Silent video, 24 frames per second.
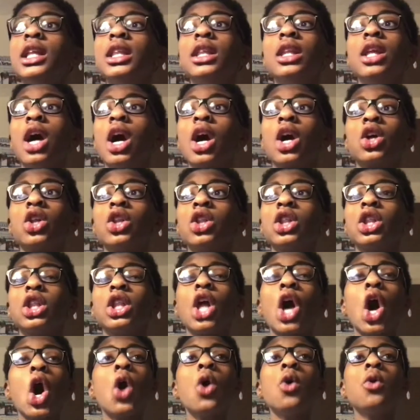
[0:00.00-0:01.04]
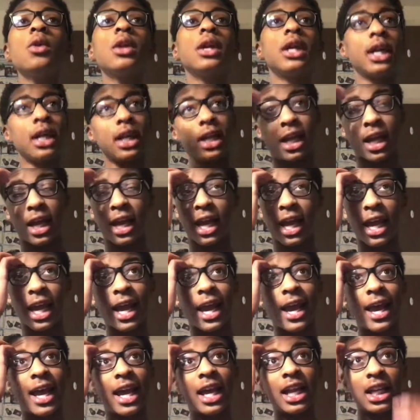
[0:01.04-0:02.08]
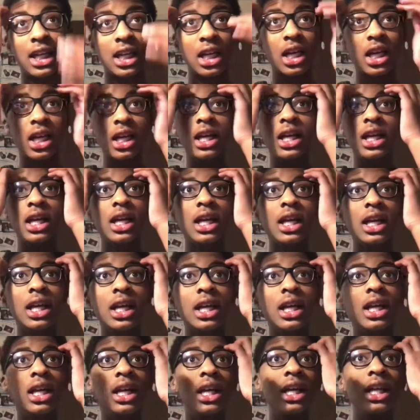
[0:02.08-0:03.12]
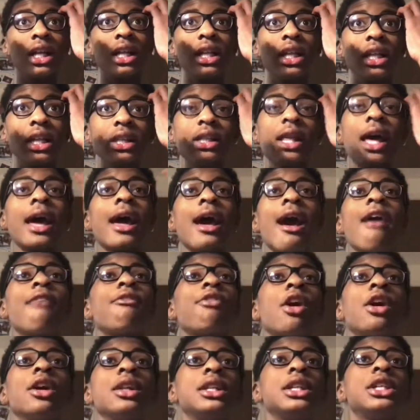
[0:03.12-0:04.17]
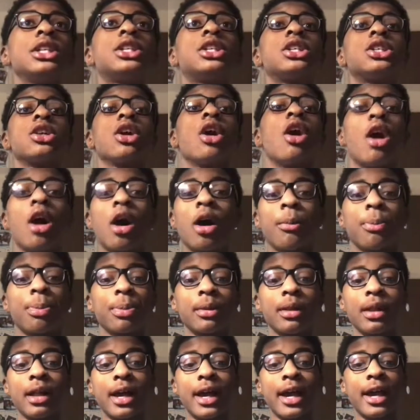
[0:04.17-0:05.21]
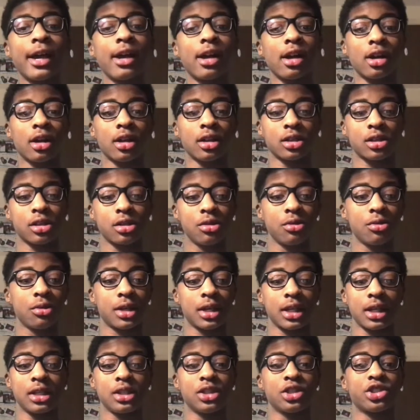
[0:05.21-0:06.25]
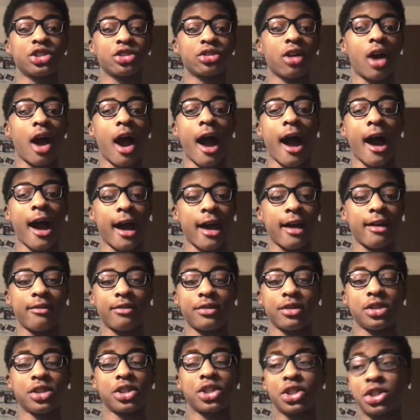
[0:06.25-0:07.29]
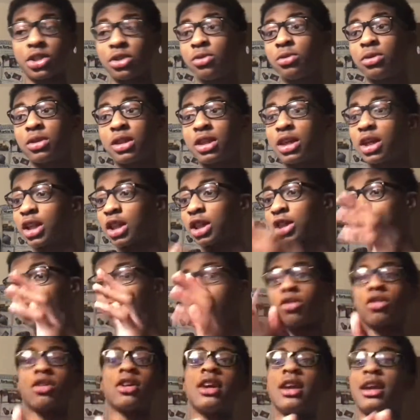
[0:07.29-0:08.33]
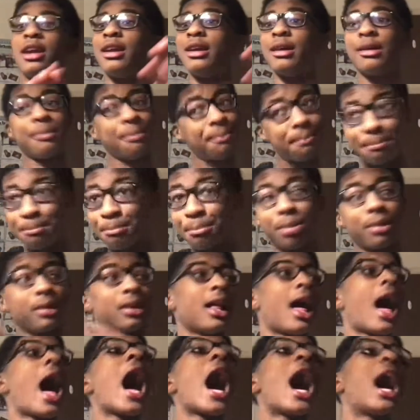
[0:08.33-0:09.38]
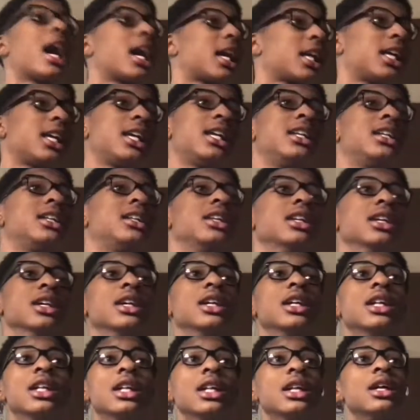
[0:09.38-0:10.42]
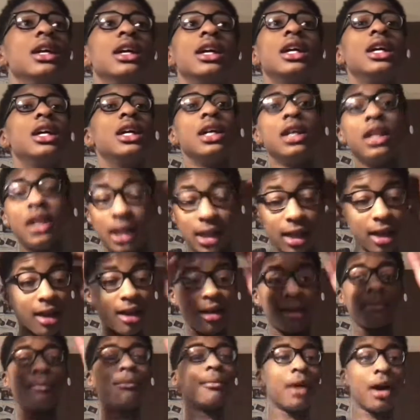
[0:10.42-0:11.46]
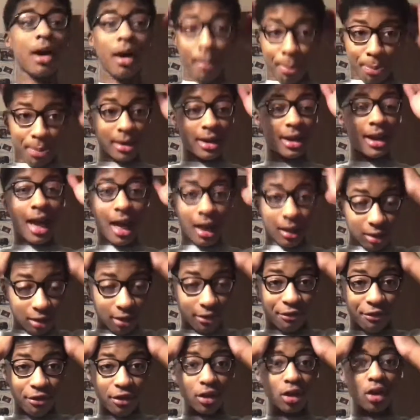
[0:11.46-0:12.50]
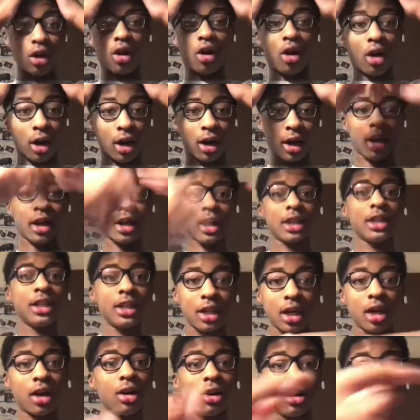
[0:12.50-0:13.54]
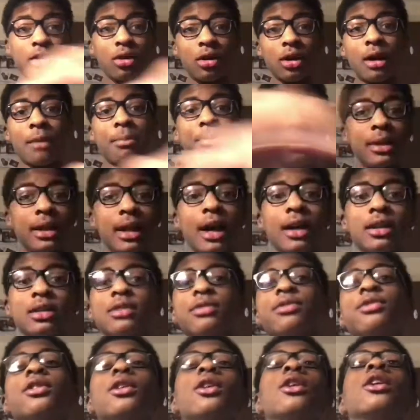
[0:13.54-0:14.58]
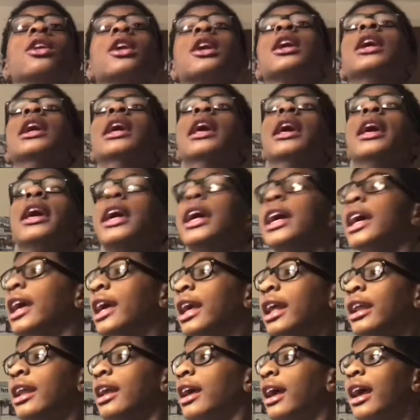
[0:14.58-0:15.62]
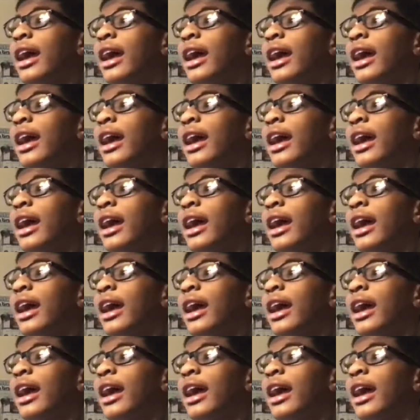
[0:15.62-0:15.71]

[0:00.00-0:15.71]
They're loaded, and they have all these tall players who can drive and shoot the three and block and get up and down the floor, you know, up and down the floor and